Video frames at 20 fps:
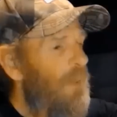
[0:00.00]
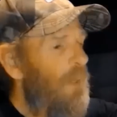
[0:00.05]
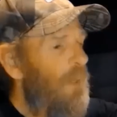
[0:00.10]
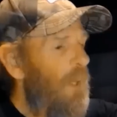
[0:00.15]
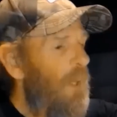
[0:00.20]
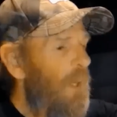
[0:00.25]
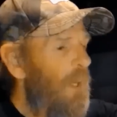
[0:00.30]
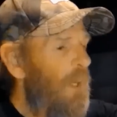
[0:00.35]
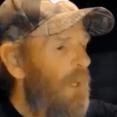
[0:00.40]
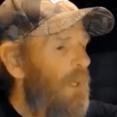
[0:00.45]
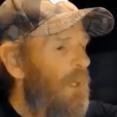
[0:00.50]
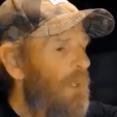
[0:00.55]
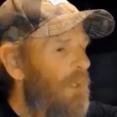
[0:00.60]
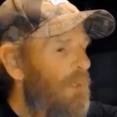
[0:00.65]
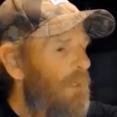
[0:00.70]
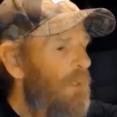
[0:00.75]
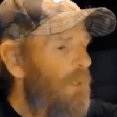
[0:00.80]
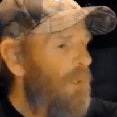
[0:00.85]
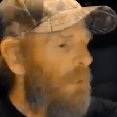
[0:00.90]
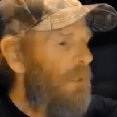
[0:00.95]

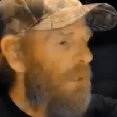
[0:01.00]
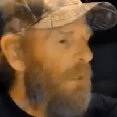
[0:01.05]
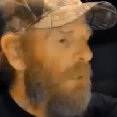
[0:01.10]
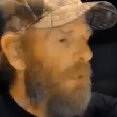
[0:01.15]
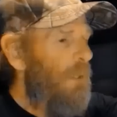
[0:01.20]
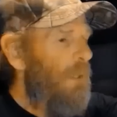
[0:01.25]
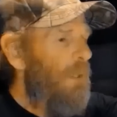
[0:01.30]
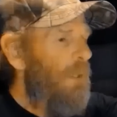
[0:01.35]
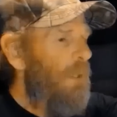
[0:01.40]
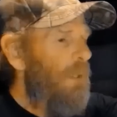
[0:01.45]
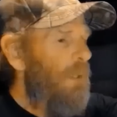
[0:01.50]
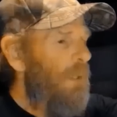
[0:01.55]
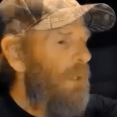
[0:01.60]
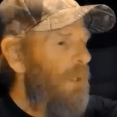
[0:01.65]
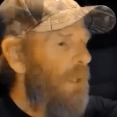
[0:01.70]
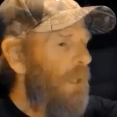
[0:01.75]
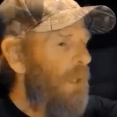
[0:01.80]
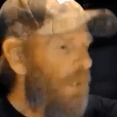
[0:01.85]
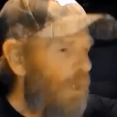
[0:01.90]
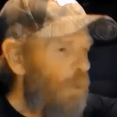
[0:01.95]
And
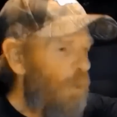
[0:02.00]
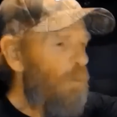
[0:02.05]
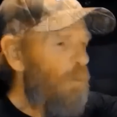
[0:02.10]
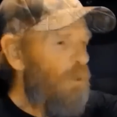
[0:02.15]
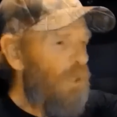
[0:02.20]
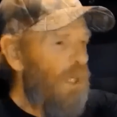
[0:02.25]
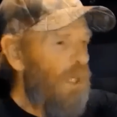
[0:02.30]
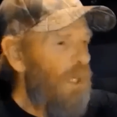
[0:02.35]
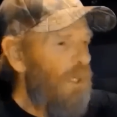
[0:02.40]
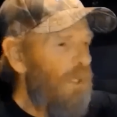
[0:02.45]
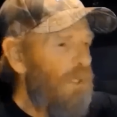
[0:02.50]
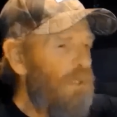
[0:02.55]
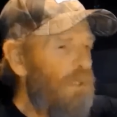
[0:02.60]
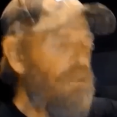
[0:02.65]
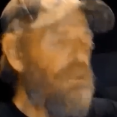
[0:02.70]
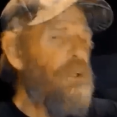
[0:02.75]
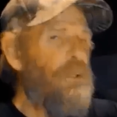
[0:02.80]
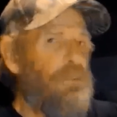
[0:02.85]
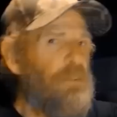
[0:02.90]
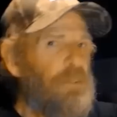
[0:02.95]
in a hotel,
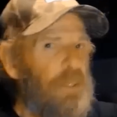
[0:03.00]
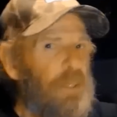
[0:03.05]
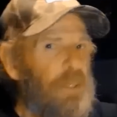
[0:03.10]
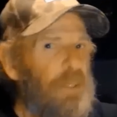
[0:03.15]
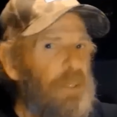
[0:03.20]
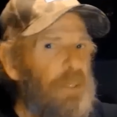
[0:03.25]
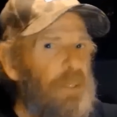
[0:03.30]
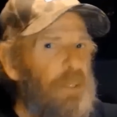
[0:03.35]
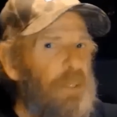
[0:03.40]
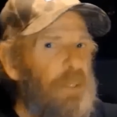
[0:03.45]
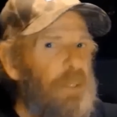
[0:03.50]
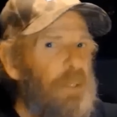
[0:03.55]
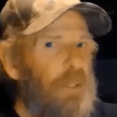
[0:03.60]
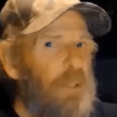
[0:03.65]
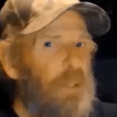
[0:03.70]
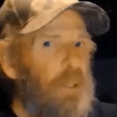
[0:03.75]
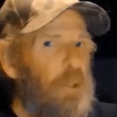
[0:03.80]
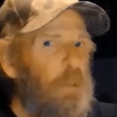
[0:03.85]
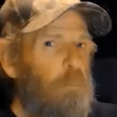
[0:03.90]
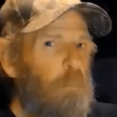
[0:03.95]
it's easy.
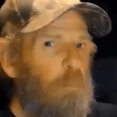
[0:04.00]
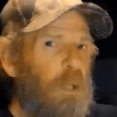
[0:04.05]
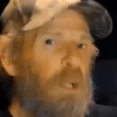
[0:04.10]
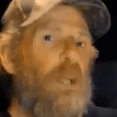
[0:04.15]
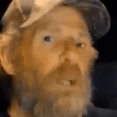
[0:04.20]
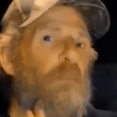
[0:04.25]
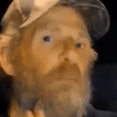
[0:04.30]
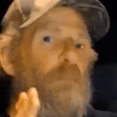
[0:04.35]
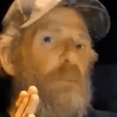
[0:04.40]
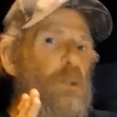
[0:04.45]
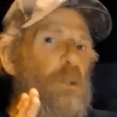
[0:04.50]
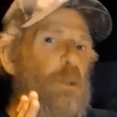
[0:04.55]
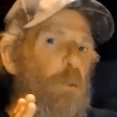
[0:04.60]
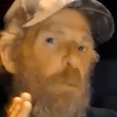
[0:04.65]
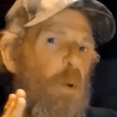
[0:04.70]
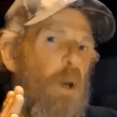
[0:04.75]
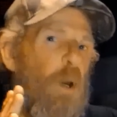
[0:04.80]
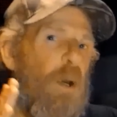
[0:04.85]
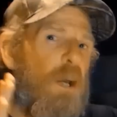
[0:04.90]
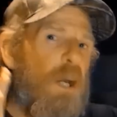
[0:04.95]
But if
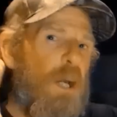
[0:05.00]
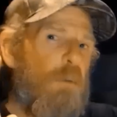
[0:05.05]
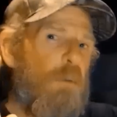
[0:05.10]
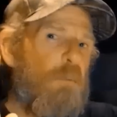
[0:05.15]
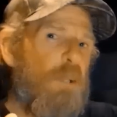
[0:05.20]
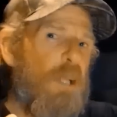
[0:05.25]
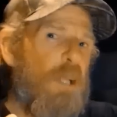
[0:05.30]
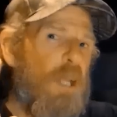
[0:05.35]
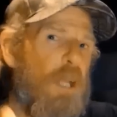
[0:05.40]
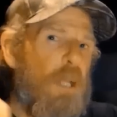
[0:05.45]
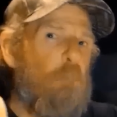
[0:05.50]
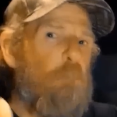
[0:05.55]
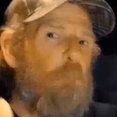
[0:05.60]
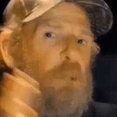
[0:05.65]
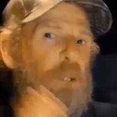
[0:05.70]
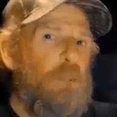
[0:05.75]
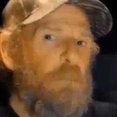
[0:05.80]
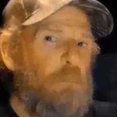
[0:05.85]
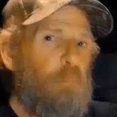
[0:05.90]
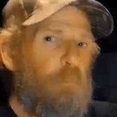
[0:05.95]
you are out
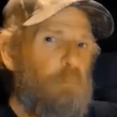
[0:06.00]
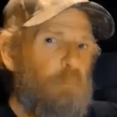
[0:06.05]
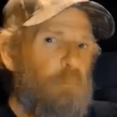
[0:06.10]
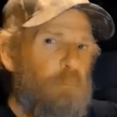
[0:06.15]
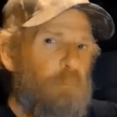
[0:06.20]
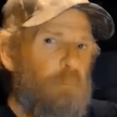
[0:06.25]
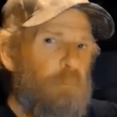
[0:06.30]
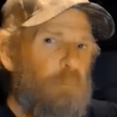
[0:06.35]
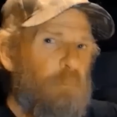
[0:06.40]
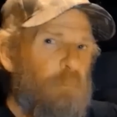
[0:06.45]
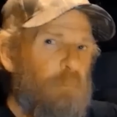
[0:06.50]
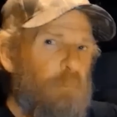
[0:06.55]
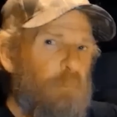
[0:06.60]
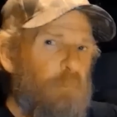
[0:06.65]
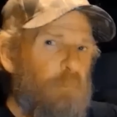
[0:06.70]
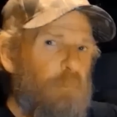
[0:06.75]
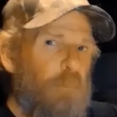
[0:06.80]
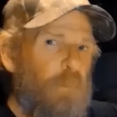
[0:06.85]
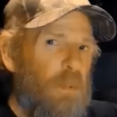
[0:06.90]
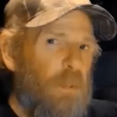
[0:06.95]
camping,
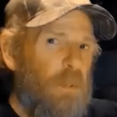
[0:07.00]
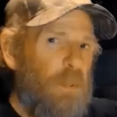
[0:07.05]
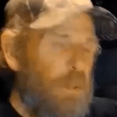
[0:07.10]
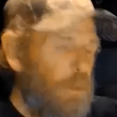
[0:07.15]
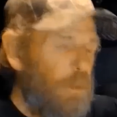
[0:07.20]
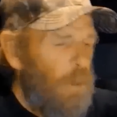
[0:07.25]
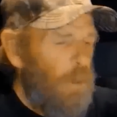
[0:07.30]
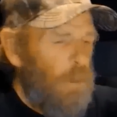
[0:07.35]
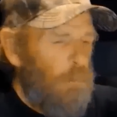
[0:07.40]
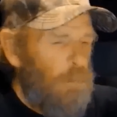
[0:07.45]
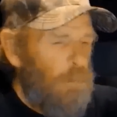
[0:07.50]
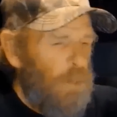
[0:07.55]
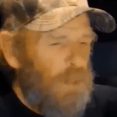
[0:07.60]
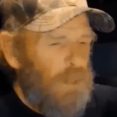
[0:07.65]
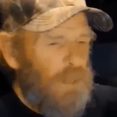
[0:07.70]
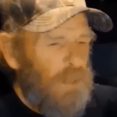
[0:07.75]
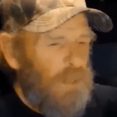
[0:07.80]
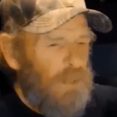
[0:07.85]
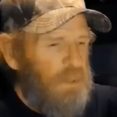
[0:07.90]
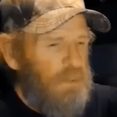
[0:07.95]
you want to
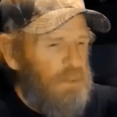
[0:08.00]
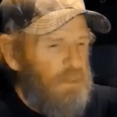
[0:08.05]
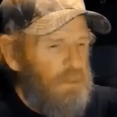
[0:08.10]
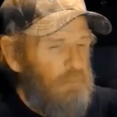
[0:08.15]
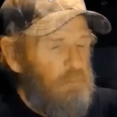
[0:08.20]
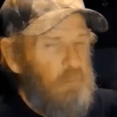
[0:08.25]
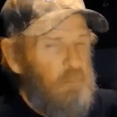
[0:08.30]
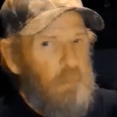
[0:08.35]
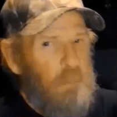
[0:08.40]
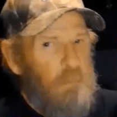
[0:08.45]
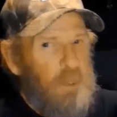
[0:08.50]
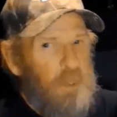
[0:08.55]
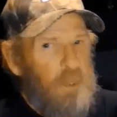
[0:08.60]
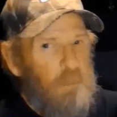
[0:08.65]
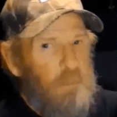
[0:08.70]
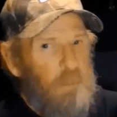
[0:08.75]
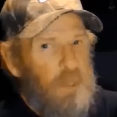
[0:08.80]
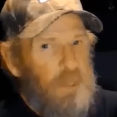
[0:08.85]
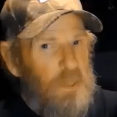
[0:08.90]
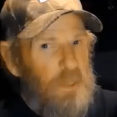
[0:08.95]
plug in maybe your
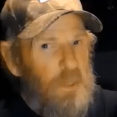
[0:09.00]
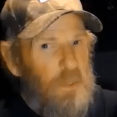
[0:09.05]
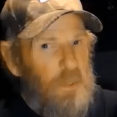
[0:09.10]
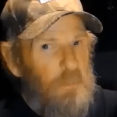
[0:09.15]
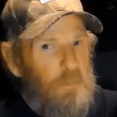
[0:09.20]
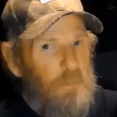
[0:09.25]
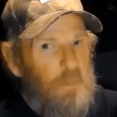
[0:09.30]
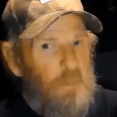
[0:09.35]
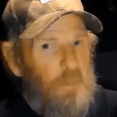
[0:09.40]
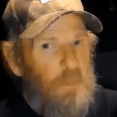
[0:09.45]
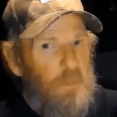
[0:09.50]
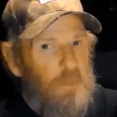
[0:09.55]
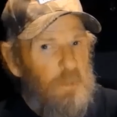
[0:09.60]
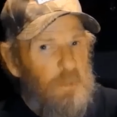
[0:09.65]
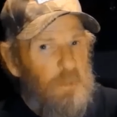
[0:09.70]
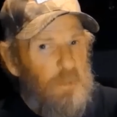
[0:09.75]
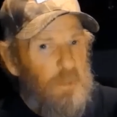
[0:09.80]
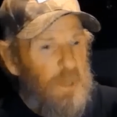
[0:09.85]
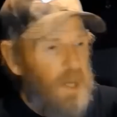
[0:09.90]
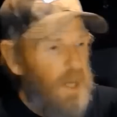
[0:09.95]
radio or
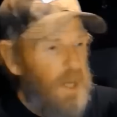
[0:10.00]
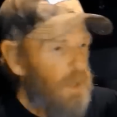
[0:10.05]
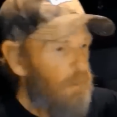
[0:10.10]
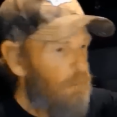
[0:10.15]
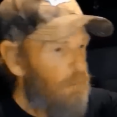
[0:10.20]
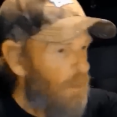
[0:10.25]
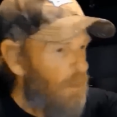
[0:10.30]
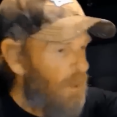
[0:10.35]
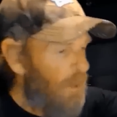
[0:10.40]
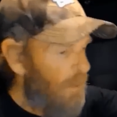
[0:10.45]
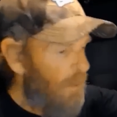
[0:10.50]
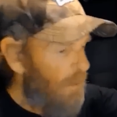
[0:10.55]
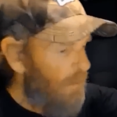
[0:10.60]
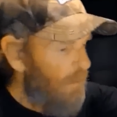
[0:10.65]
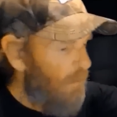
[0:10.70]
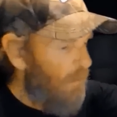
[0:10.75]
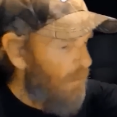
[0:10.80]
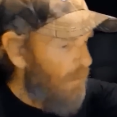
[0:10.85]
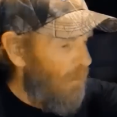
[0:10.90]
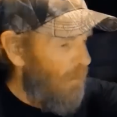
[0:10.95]
your iPod
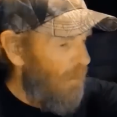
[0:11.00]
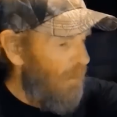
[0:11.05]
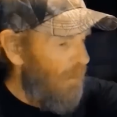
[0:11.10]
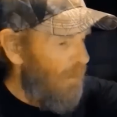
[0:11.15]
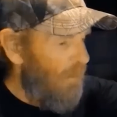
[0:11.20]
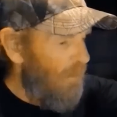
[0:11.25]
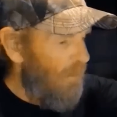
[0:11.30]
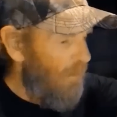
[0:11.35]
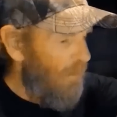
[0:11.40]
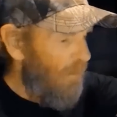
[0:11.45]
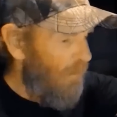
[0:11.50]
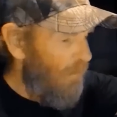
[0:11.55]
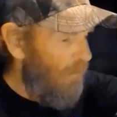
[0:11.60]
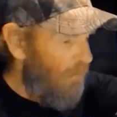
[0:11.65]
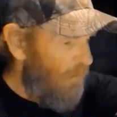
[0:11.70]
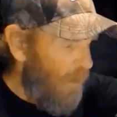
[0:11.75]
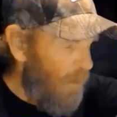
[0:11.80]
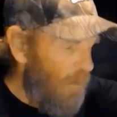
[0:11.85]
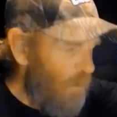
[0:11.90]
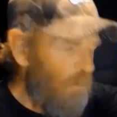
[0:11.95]
or your
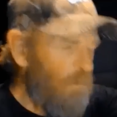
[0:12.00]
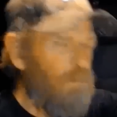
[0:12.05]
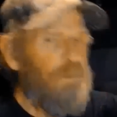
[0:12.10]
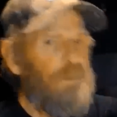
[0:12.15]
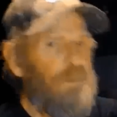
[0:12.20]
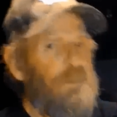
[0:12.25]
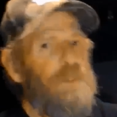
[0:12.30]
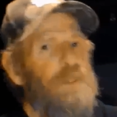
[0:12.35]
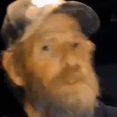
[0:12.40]
phones,